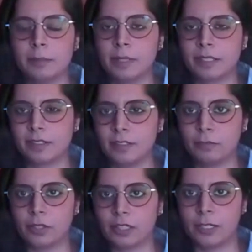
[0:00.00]
muscle
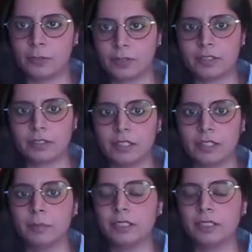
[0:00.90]
for cloud
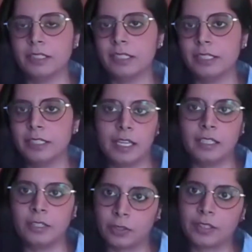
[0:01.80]
sustainability in
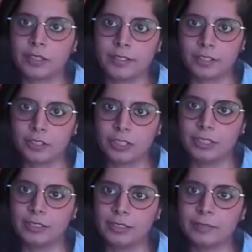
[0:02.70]
any organization.